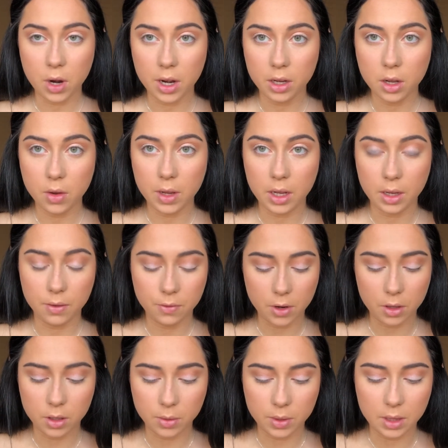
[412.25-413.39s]
I go any
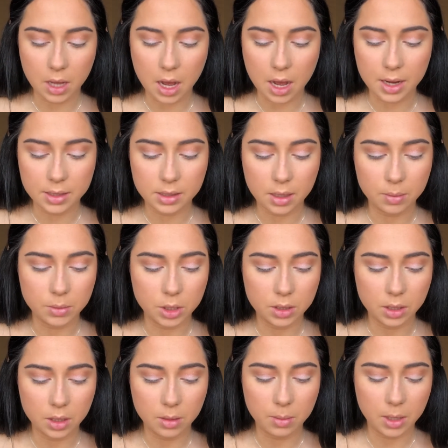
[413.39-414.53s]
further with the eyes, I'm just
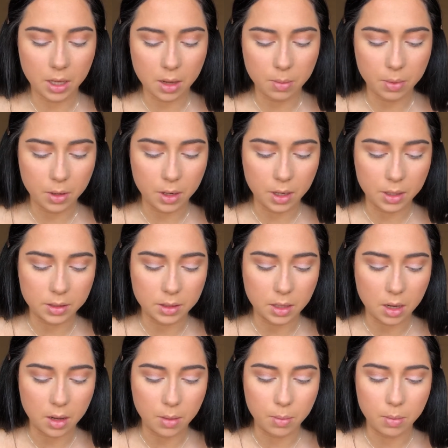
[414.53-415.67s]
going to be putting
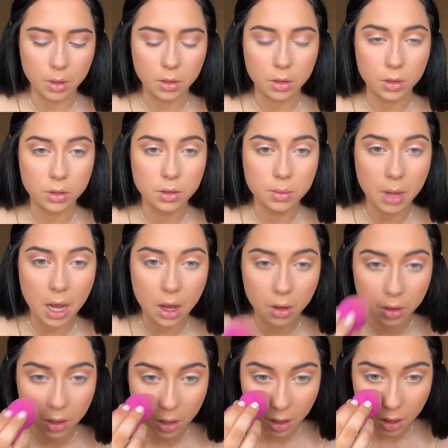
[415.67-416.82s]
some loose
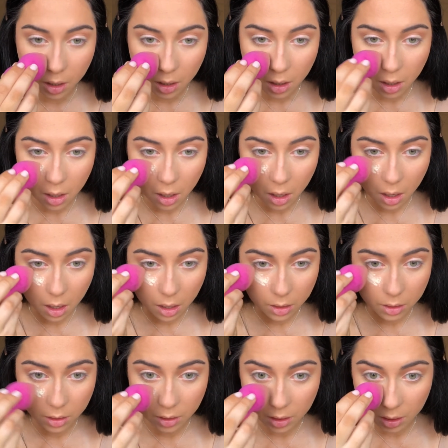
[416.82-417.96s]
powder
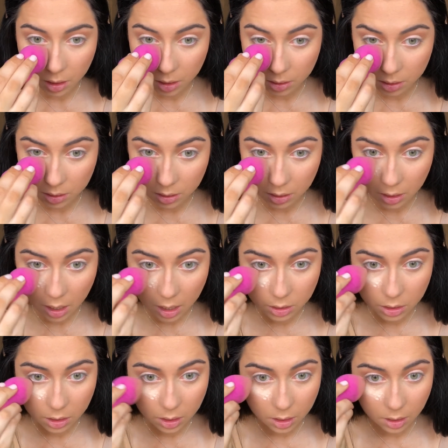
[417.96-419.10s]
under there just to
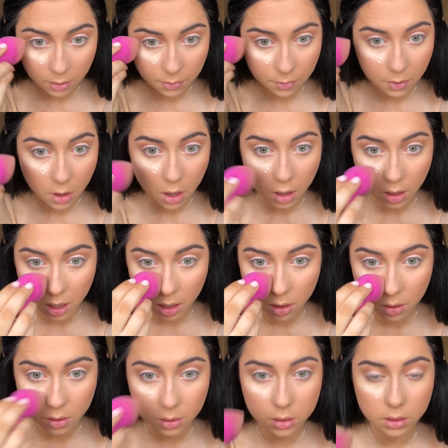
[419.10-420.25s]
catch any
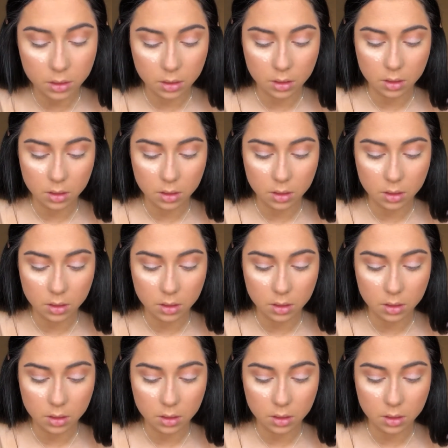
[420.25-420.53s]
fallout.